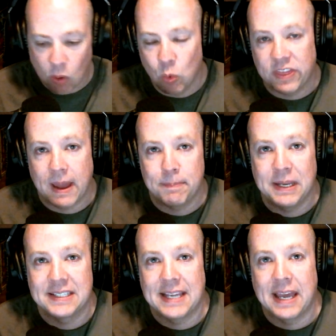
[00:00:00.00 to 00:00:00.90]
With that
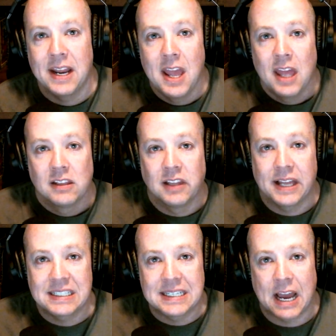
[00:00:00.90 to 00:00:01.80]
being said,
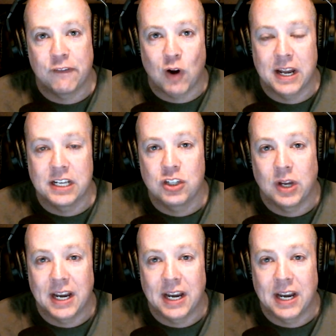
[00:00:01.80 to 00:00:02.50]
let's dive right into it.